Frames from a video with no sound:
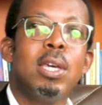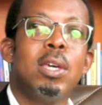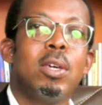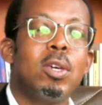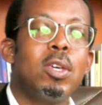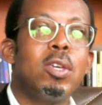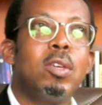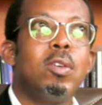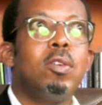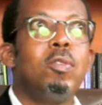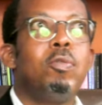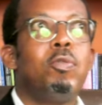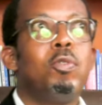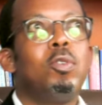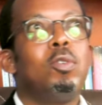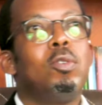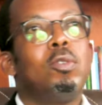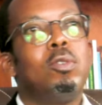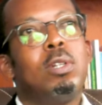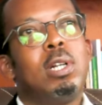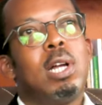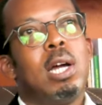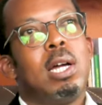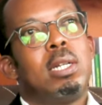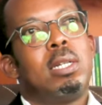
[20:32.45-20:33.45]
If you
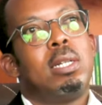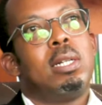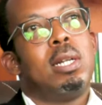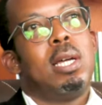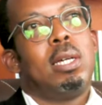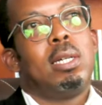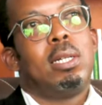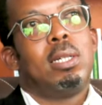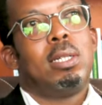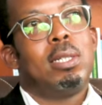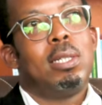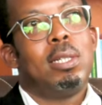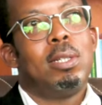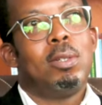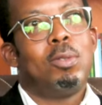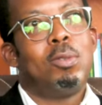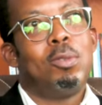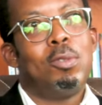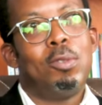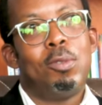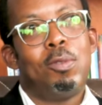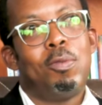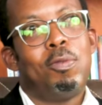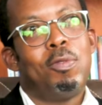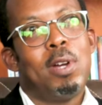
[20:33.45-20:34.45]
look at like the
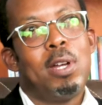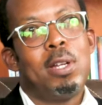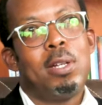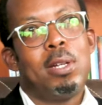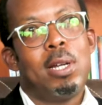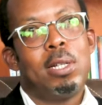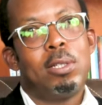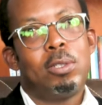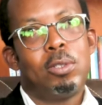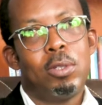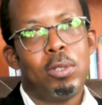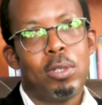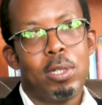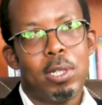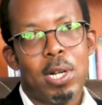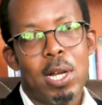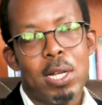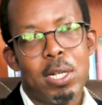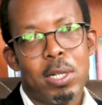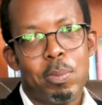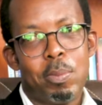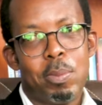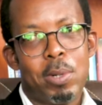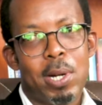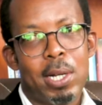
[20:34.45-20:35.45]
good financial
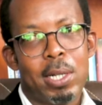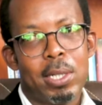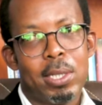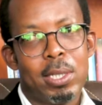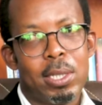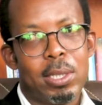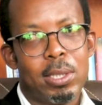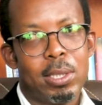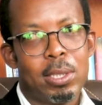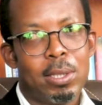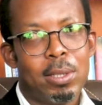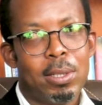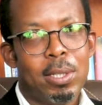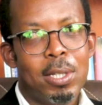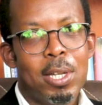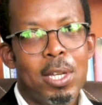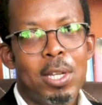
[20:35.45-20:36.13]
grant practice,